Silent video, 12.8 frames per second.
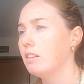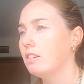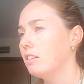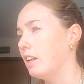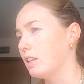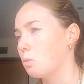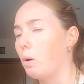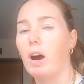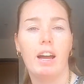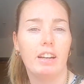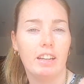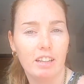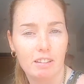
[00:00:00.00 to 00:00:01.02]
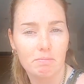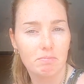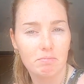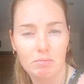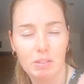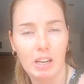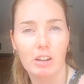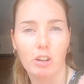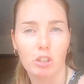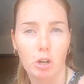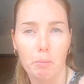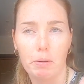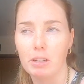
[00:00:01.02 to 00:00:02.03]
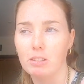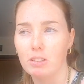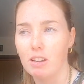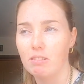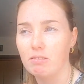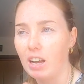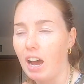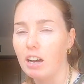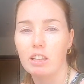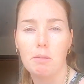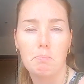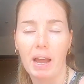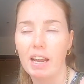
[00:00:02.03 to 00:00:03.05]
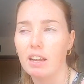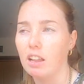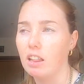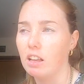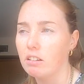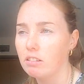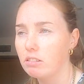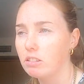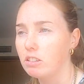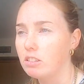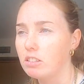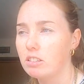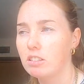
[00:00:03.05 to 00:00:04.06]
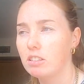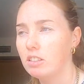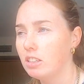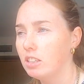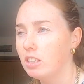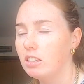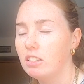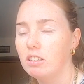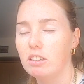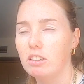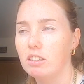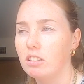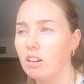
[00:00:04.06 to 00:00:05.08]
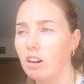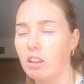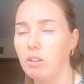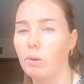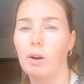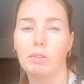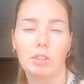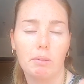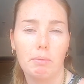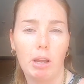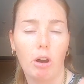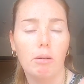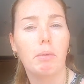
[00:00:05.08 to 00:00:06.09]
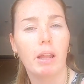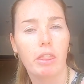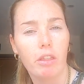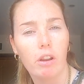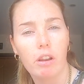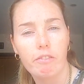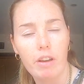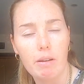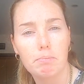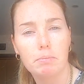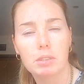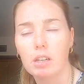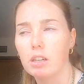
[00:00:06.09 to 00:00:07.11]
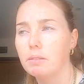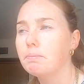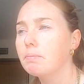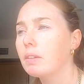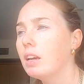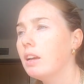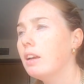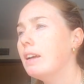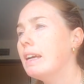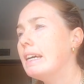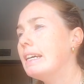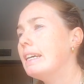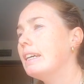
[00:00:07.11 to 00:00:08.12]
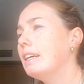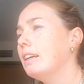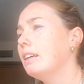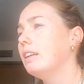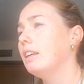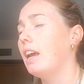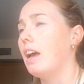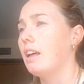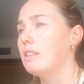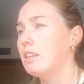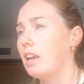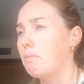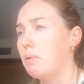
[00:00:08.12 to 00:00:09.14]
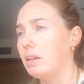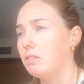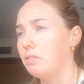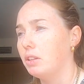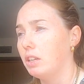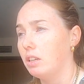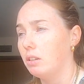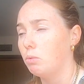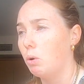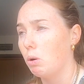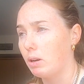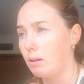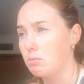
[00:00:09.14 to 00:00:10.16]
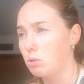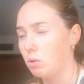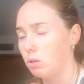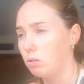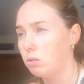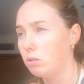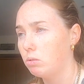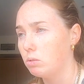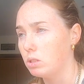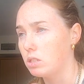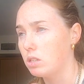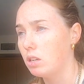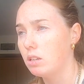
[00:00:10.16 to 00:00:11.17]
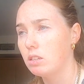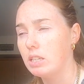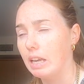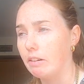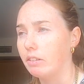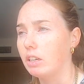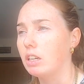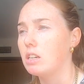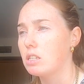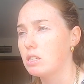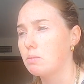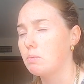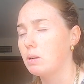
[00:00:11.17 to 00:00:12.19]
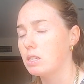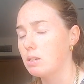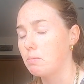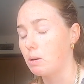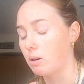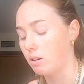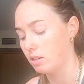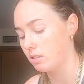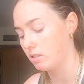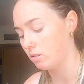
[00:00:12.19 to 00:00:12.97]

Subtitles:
That's why I need to go shopping, because I hardly pack anything, because I thought I was going to be home by the 3rd of Feb. So yeah, to get picked for the World Cup squad was definitely a surprise.